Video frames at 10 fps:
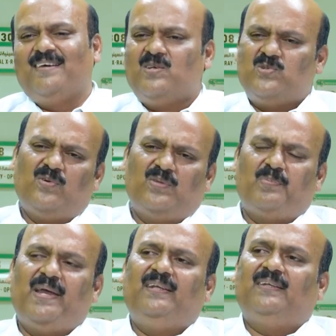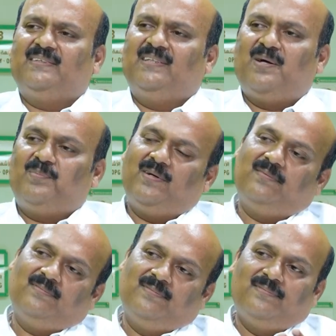So if the pain doesn't come
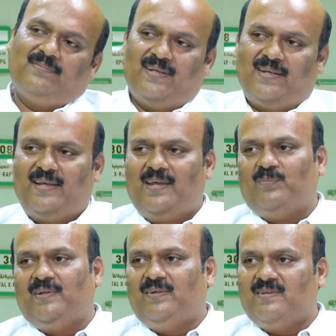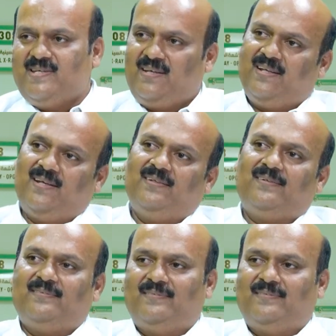down, then again we need to check like that.